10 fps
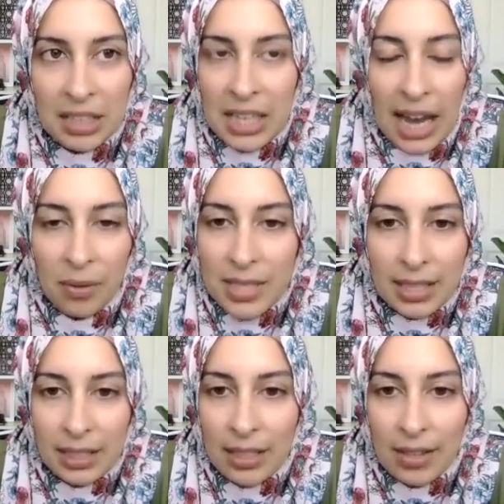yeah, it was
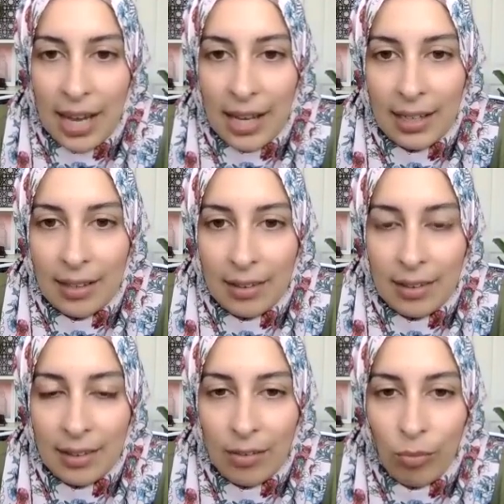clear that
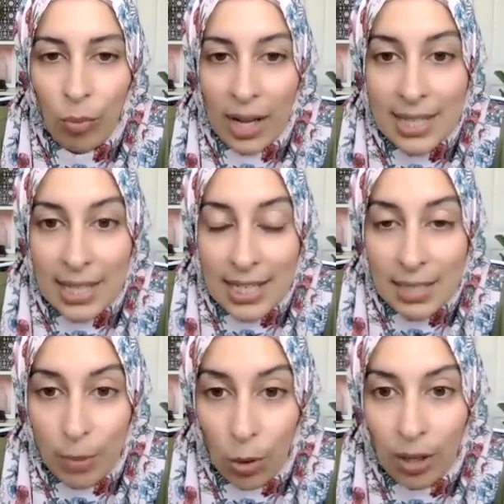once I
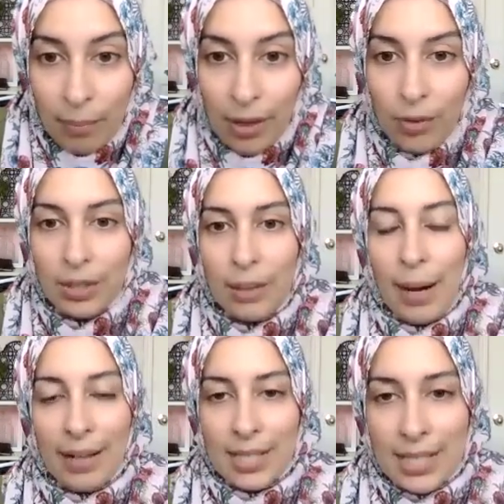spoke about the
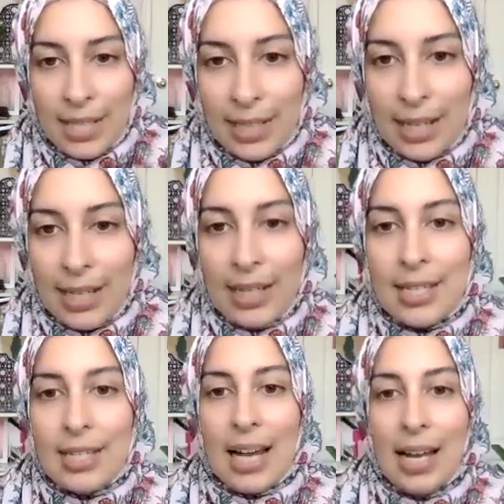
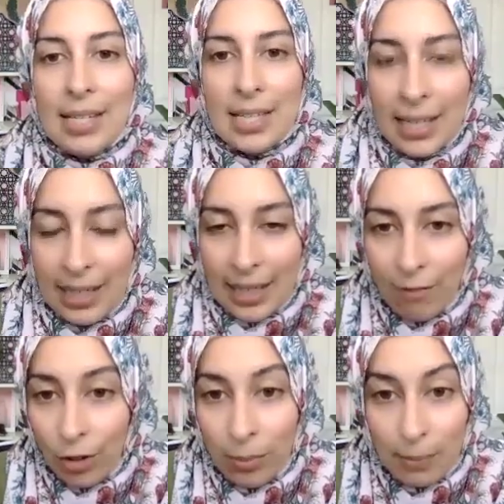Palestinians and standing
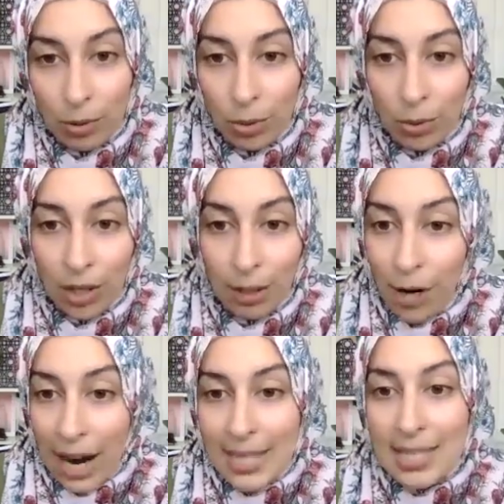up for people who are
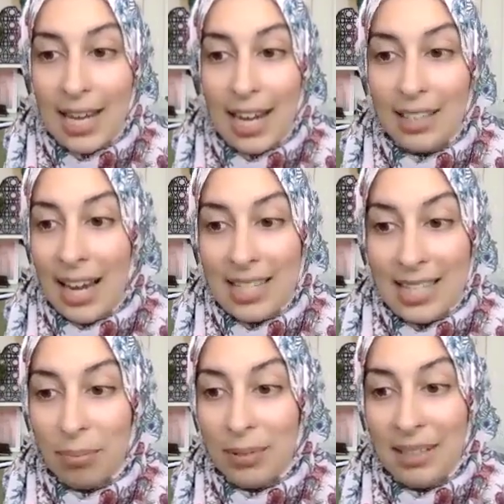oppressed and
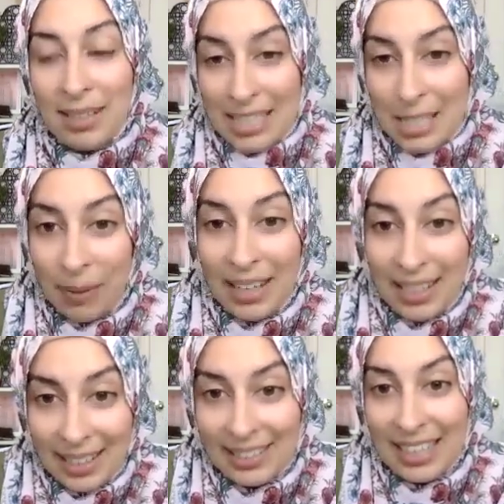simply
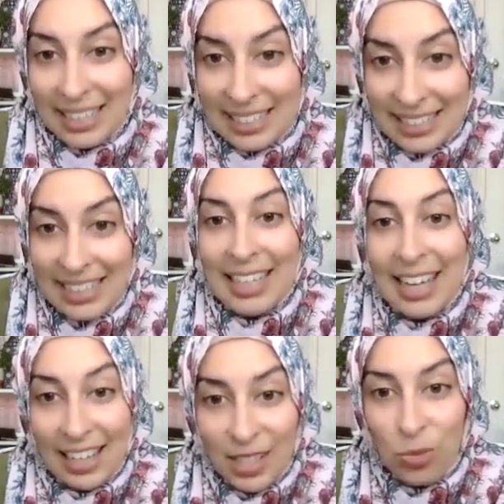explaining, like,
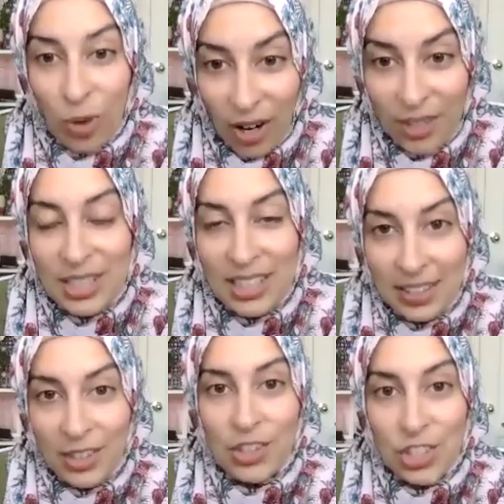it is wrong to
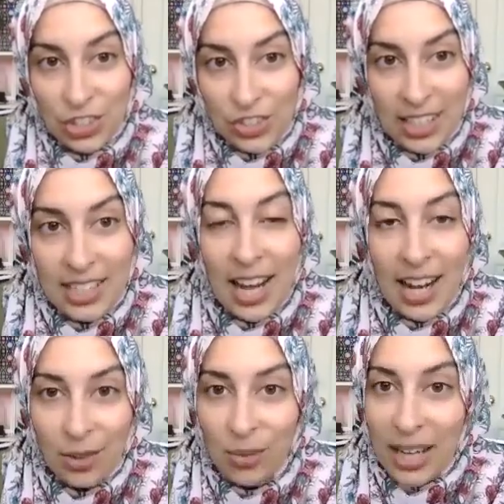kill children.
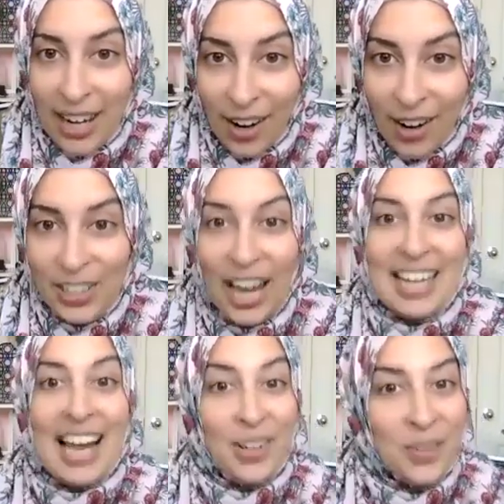I don't care.
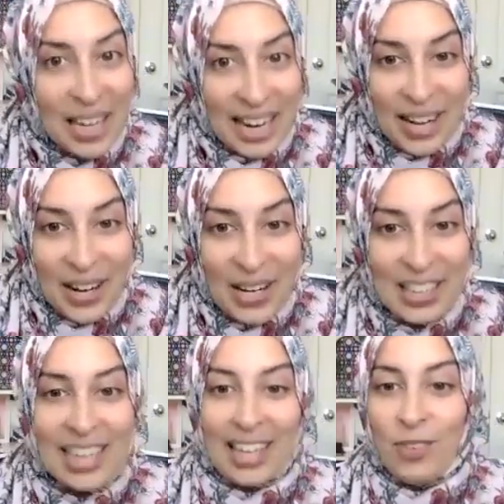Like, I don't care.
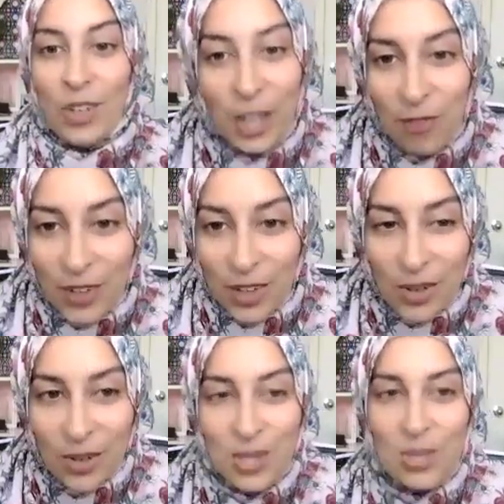Like, if you're
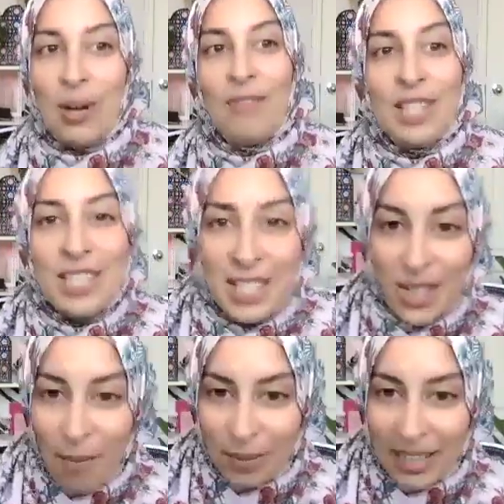confused or if this is
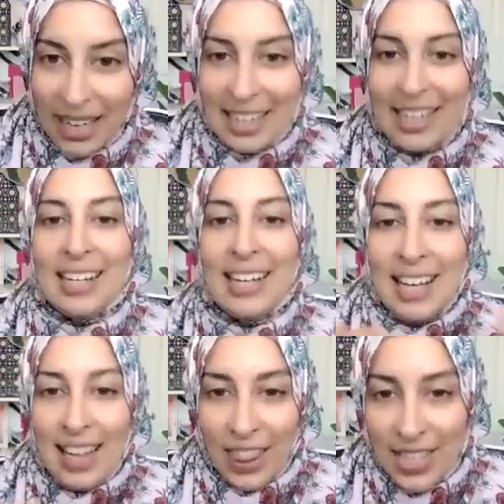complicated,
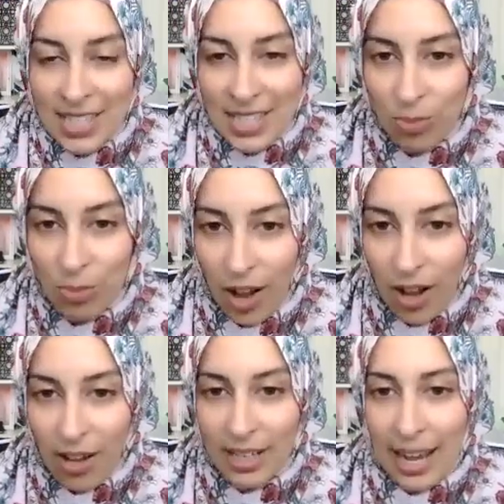this is
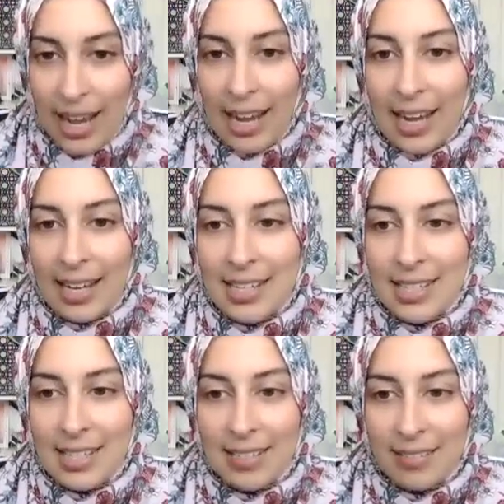wrong. And
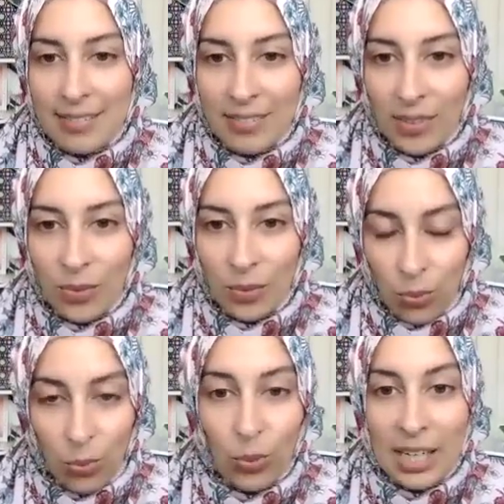
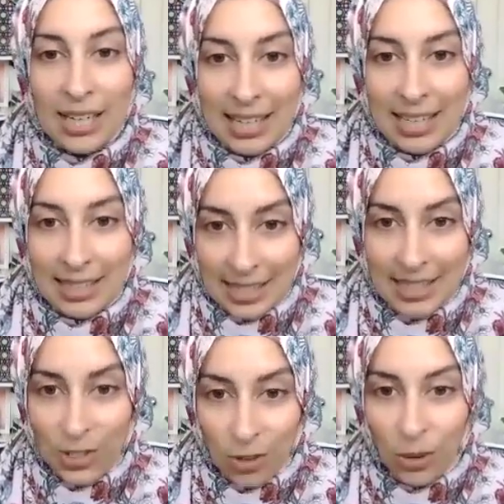we
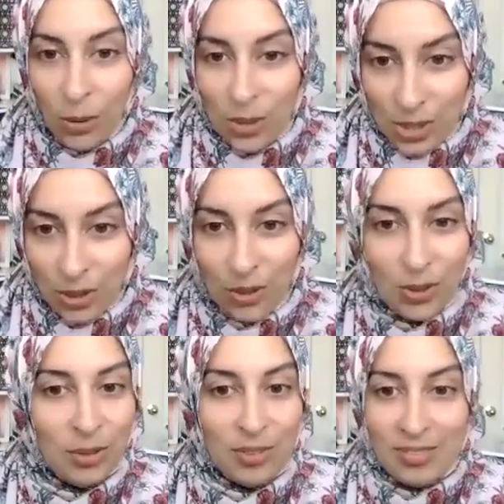need you
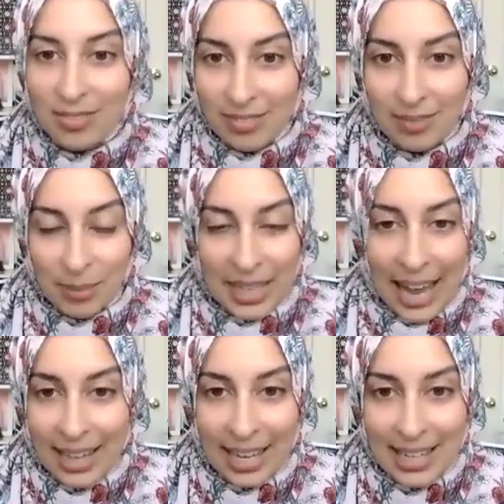to be
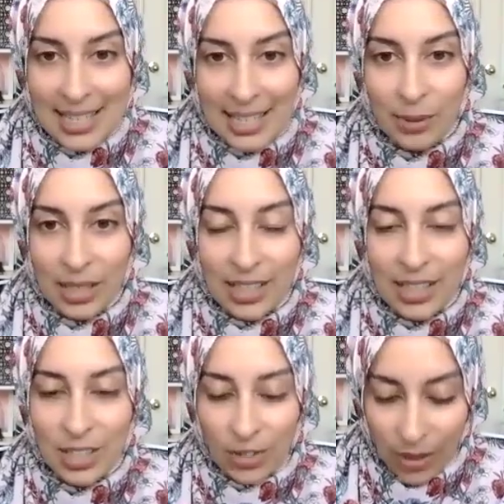allies. Like, we
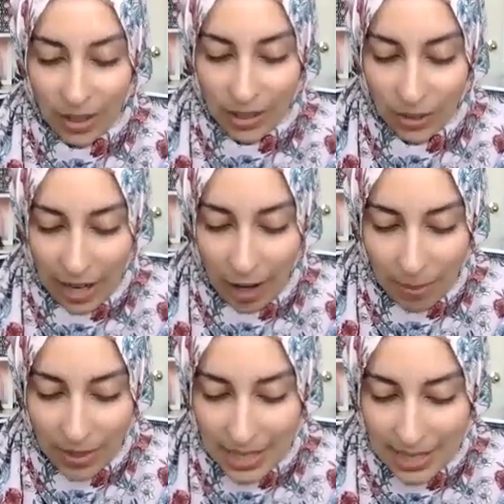need your
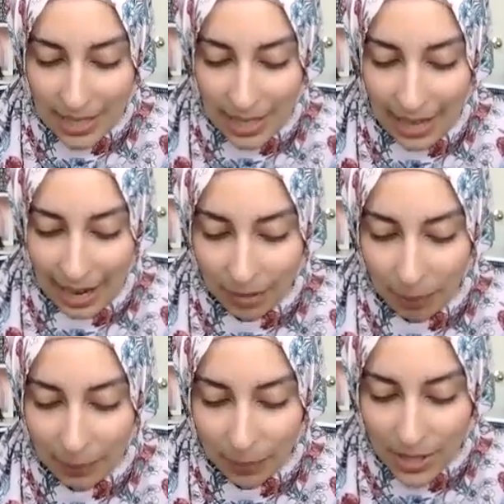help in this. And having
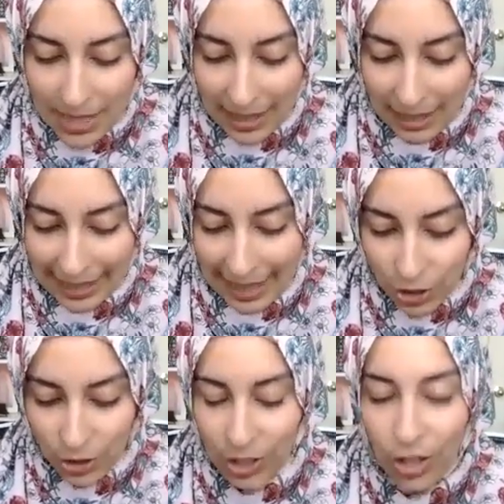people say, like, actually,